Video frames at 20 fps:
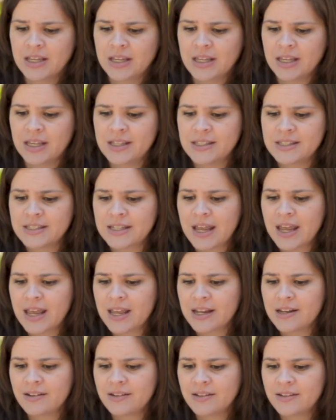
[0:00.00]

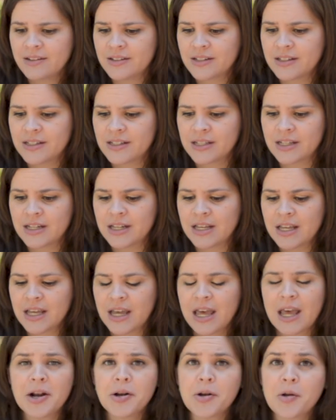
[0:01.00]
Instead,
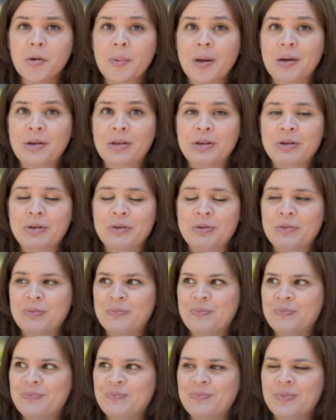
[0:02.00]
I don't know about you,
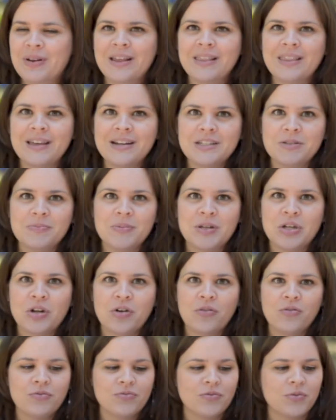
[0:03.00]
but I'd like to be
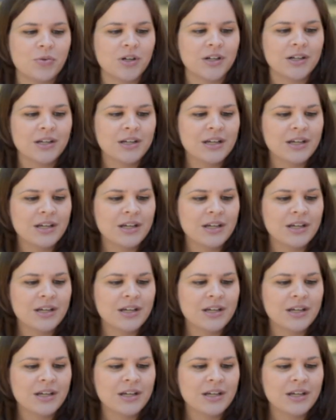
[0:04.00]
known for